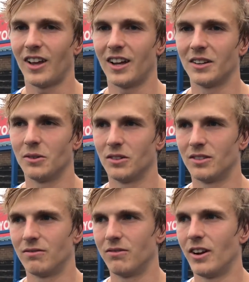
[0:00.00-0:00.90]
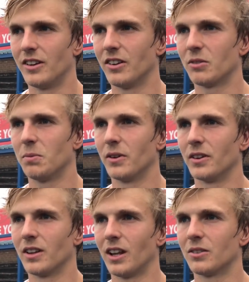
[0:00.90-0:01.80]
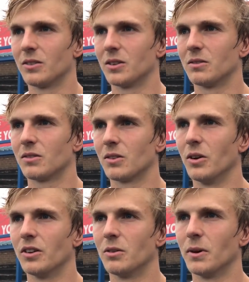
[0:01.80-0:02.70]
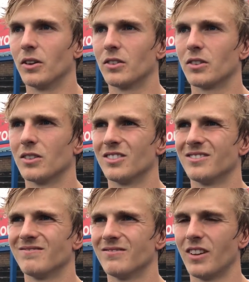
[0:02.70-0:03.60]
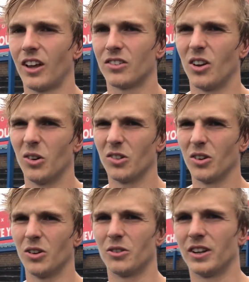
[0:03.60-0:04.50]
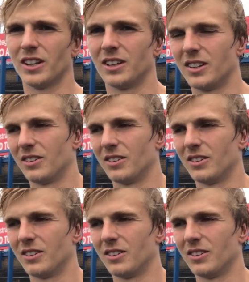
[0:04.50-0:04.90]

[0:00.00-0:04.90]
Saturday was very disappointing. The lads were gutted, to be honest, because that's not us at all, really.